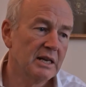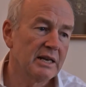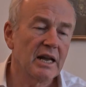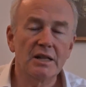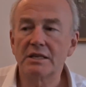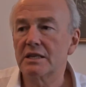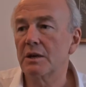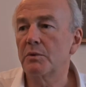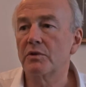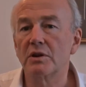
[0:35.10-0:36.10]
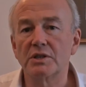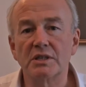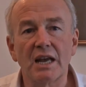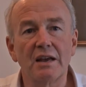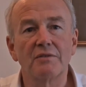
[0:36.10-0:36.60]
Now they're saying we've got to
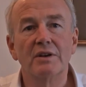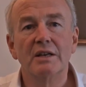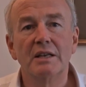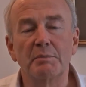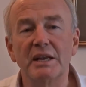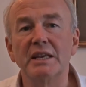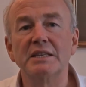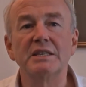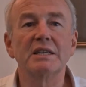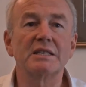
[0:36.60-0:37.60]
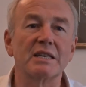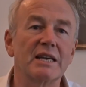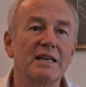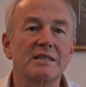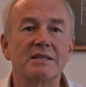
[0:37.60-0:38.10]
just have, be easier to
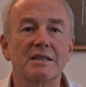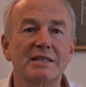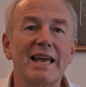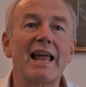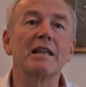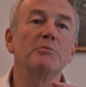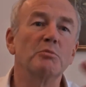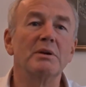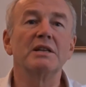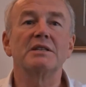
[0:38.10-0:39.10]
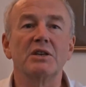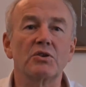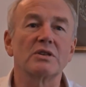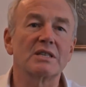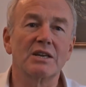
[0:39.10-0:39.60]
get talent mobility
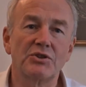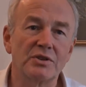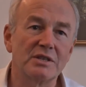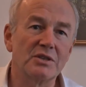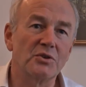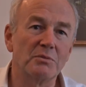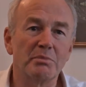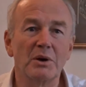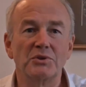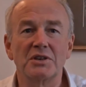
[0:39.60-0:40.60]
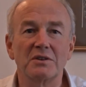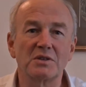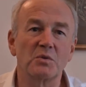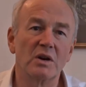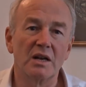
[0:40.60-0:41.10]
across countries so you can poach
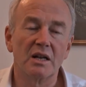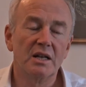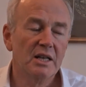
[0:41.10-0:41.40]
elsewhere.